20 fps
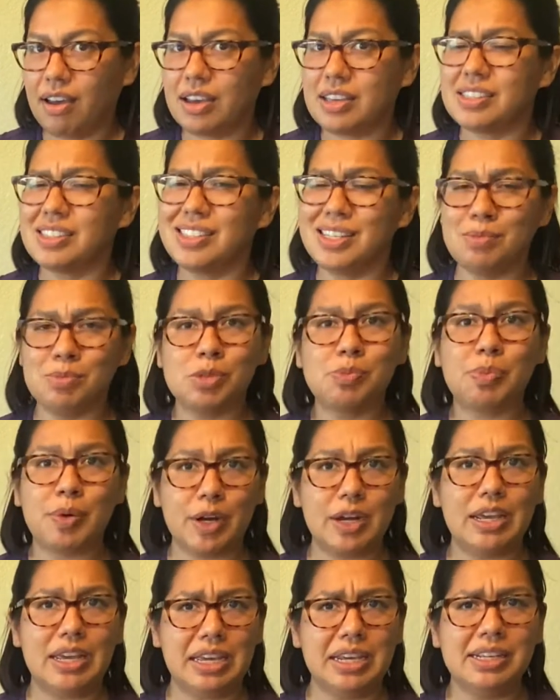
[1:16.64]
Seems
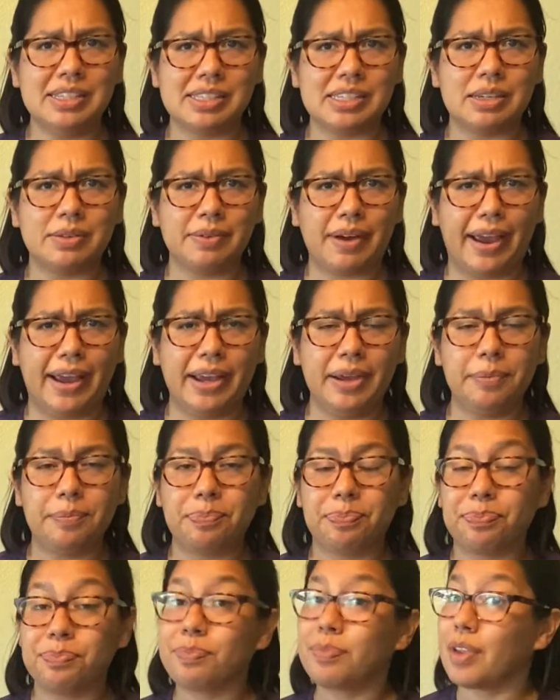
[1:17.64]
pretty easy, right?
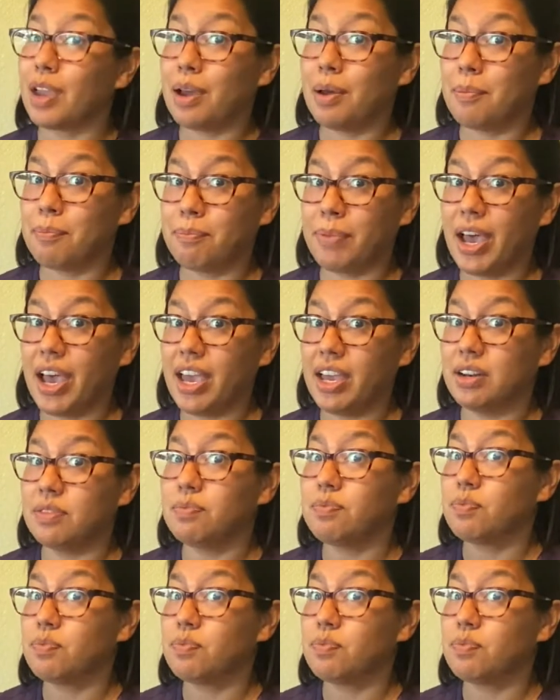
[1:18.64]
But